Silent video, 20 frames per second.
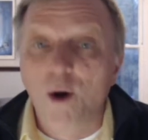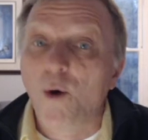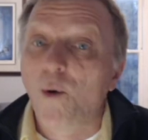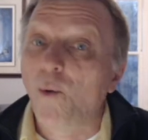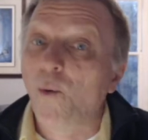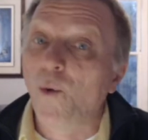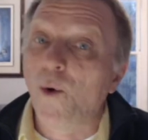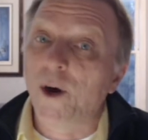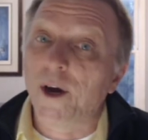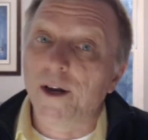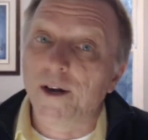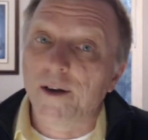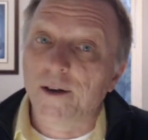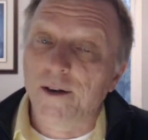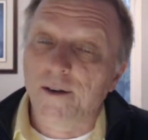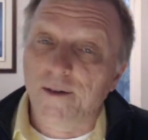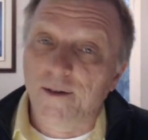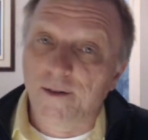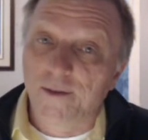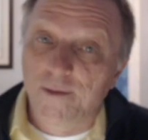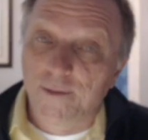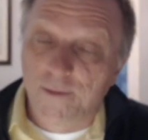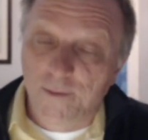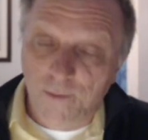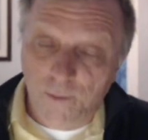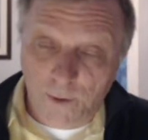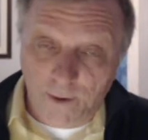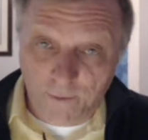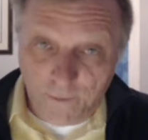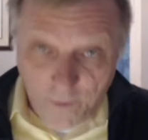What
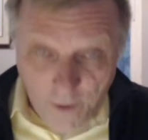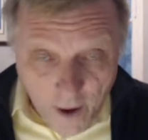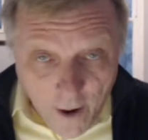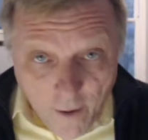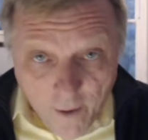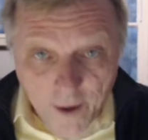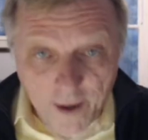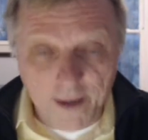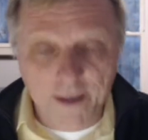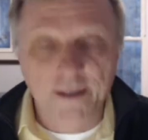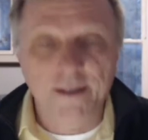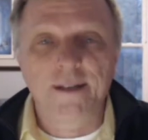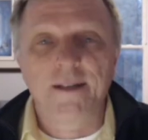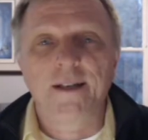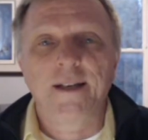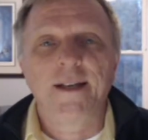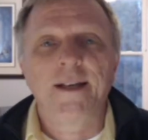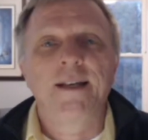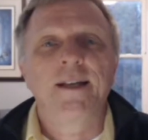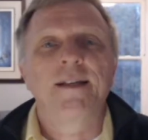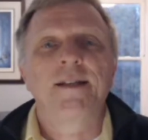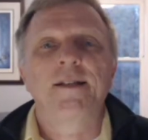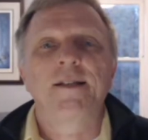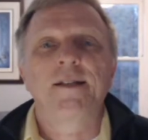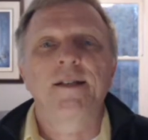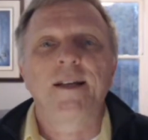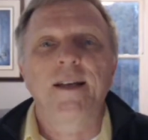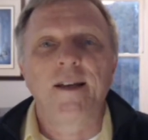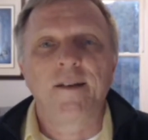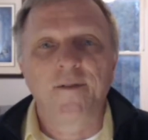varies
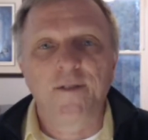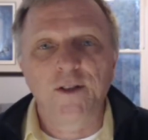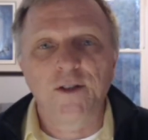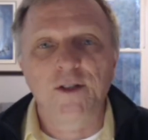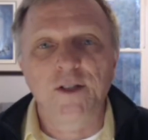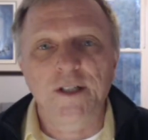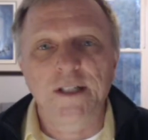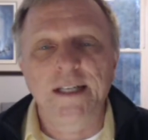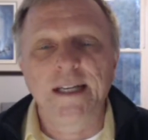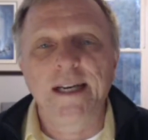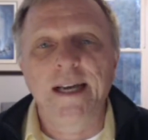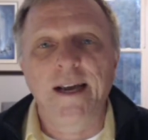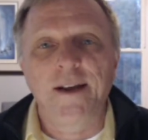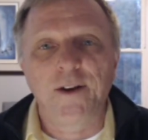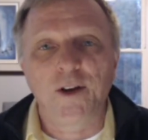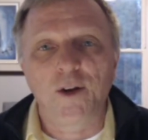is efficiency and